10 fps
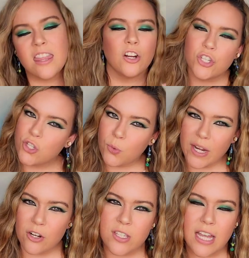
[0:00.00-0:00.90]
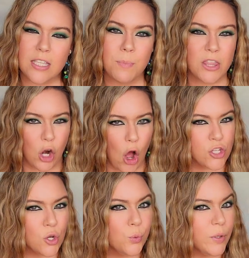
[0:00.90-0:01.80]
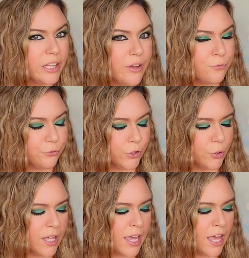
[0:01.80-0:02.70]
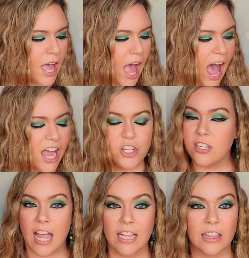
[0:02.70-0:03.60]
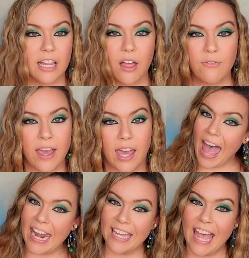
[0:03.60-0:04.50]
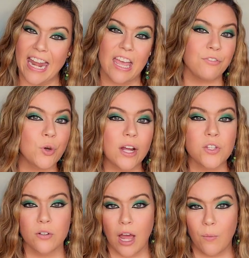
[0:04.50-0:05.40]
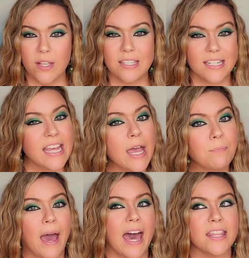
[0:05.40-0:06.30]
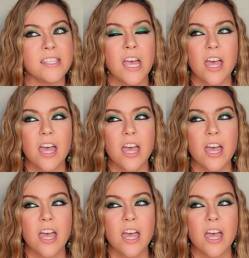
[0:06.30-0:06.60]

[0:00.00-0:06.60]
they're sweeter scents, but they're also really fruity. I love it. And again, if you guys are not ones to take baths,